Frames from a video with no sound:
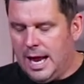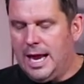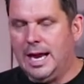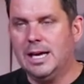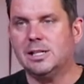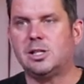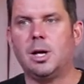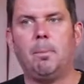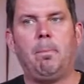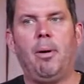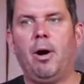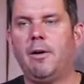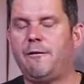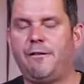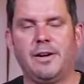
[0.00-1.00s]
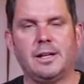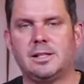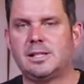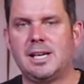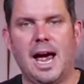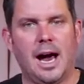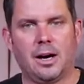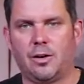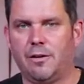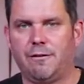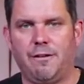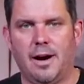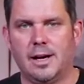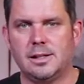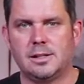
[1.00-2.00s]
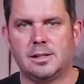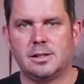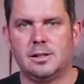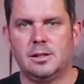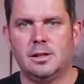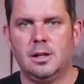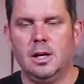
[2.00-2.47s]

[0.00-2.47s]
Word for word: He is the perfect sacrifice.